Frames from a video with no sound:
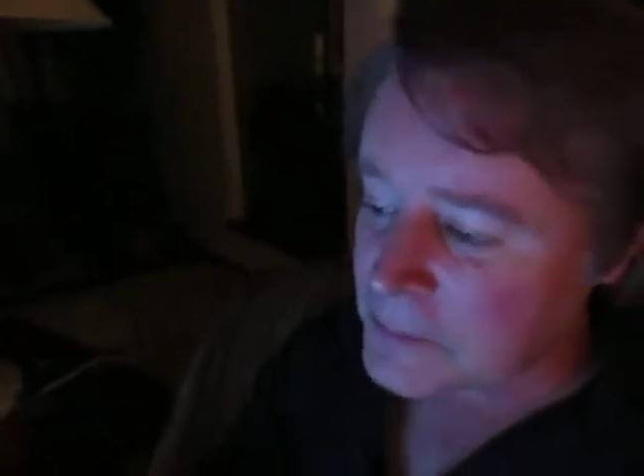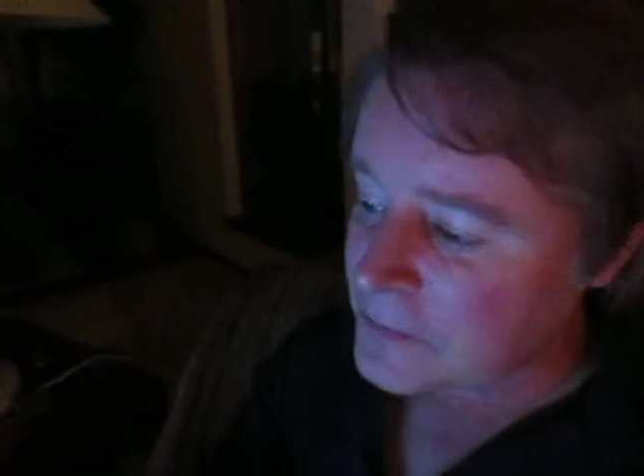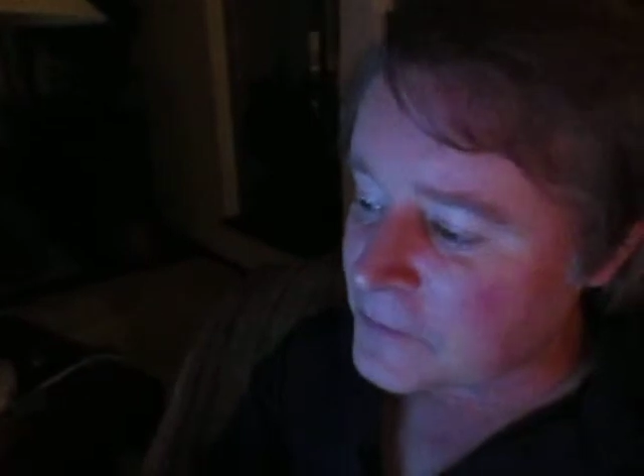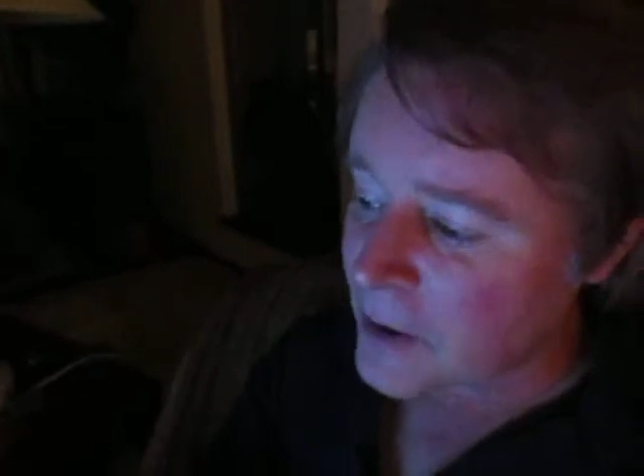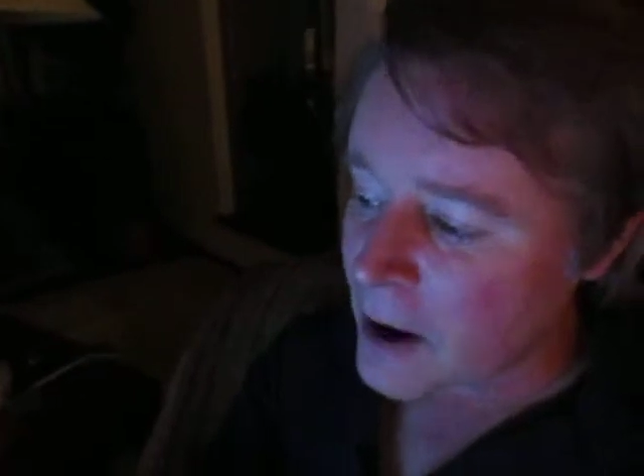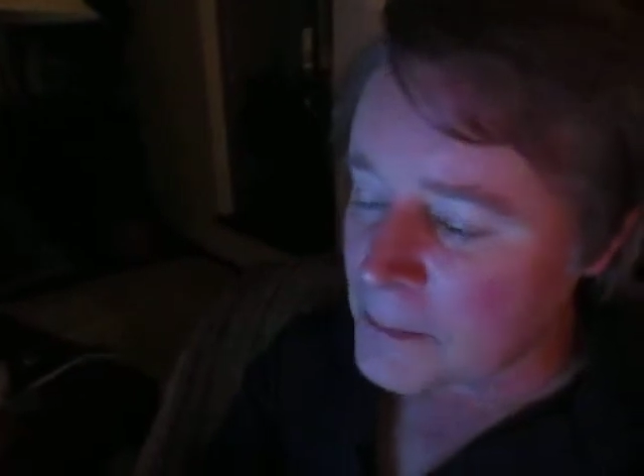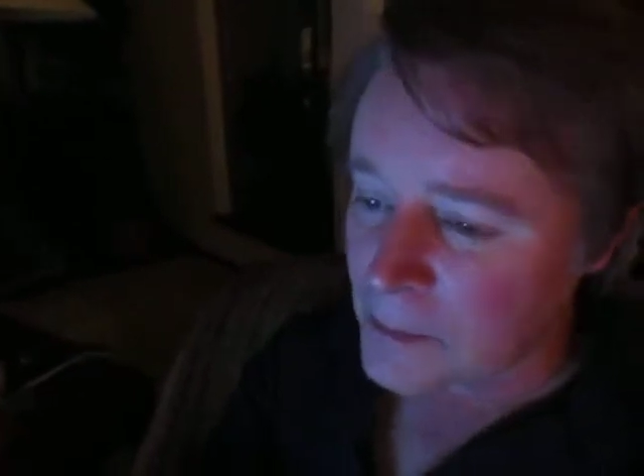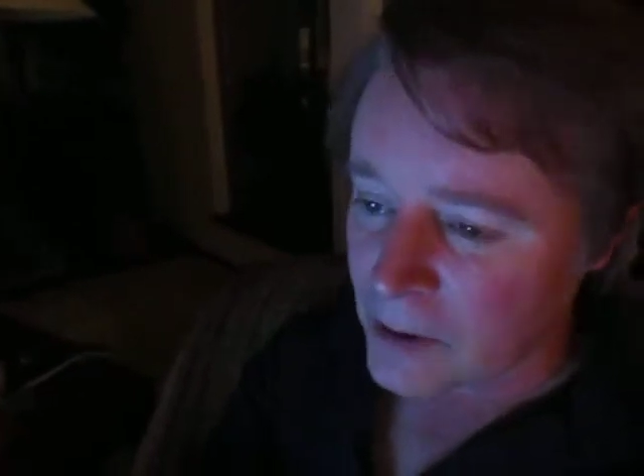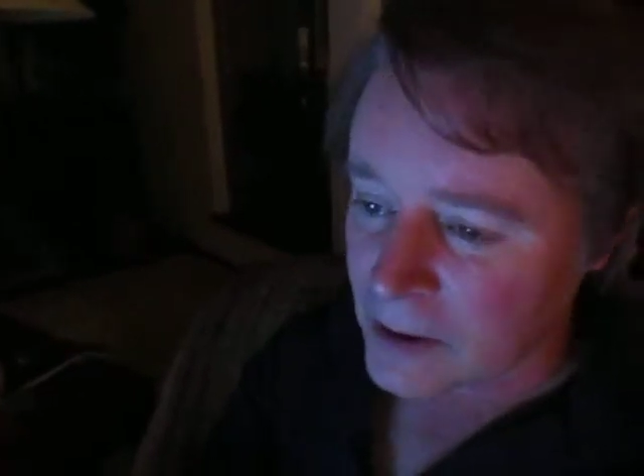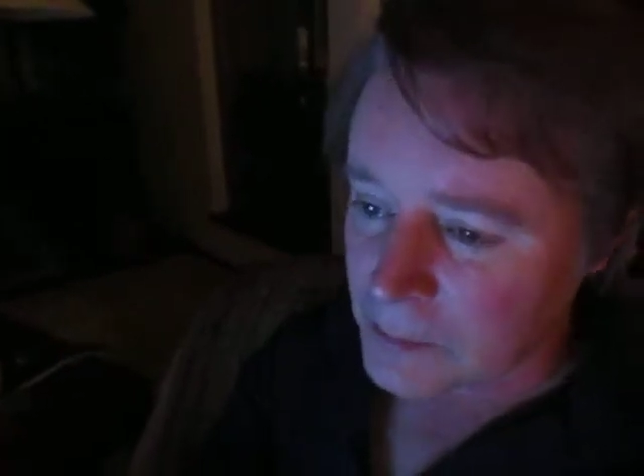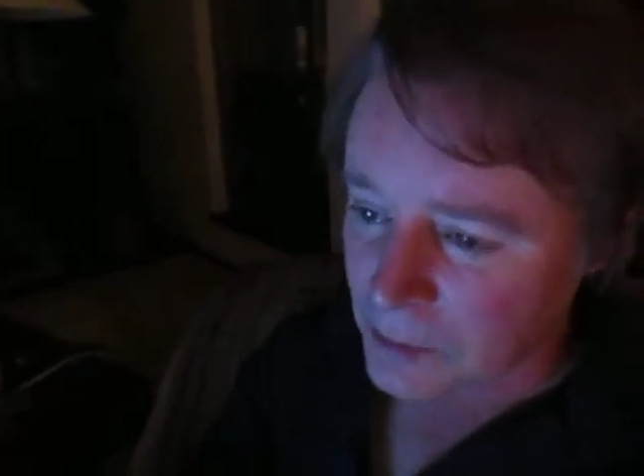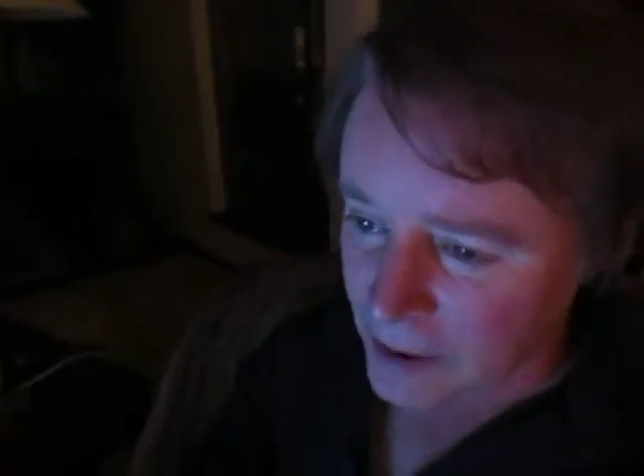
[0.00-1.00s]
be far
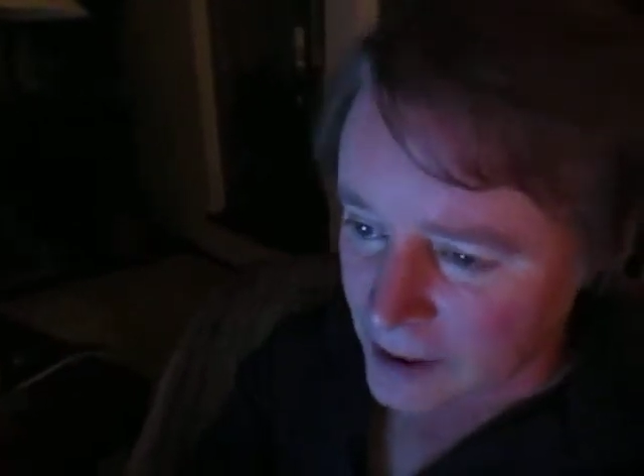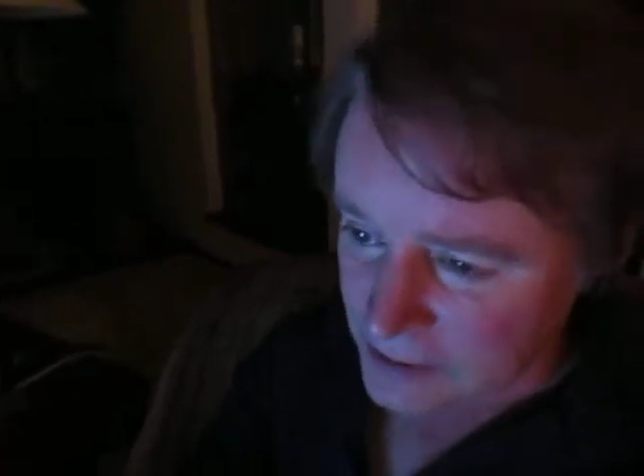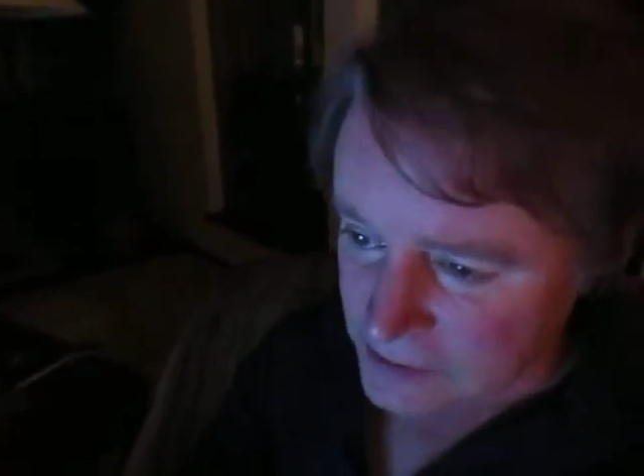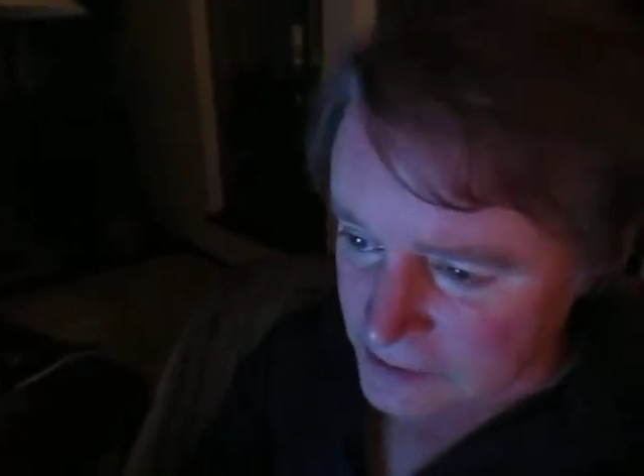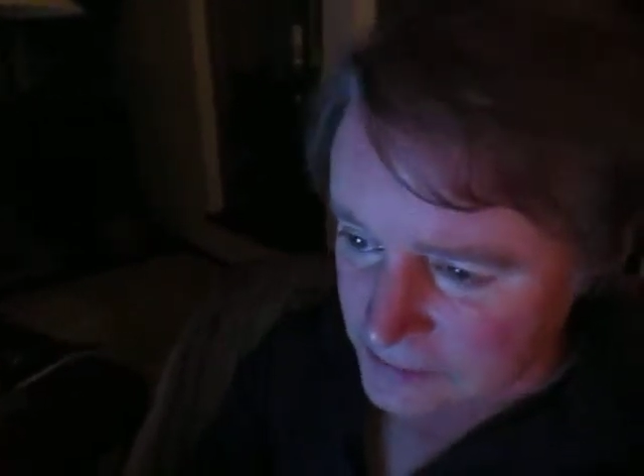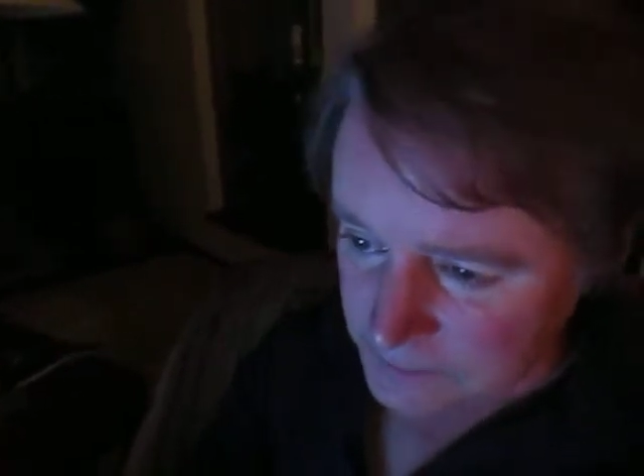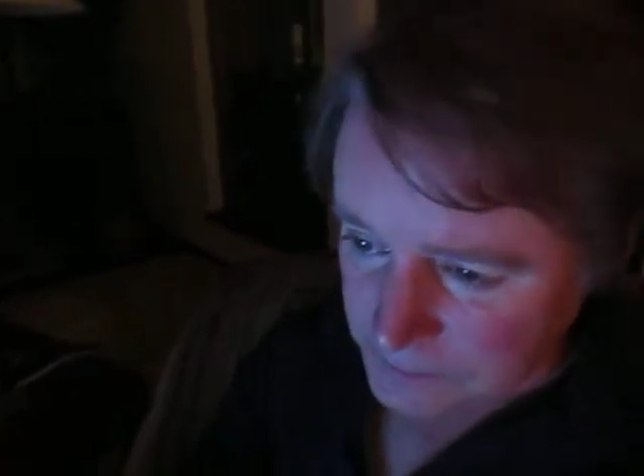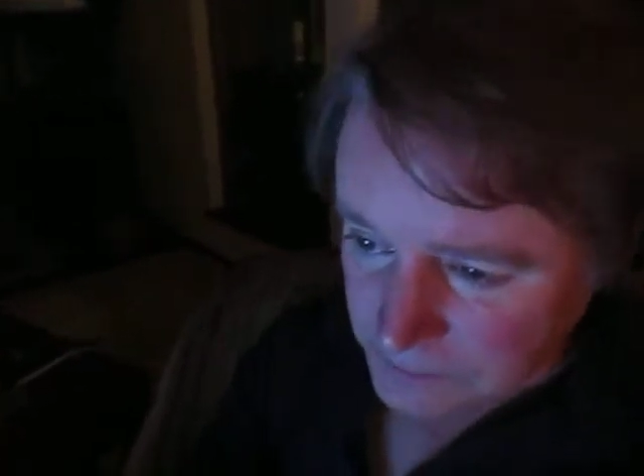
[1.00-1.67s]
more impressed.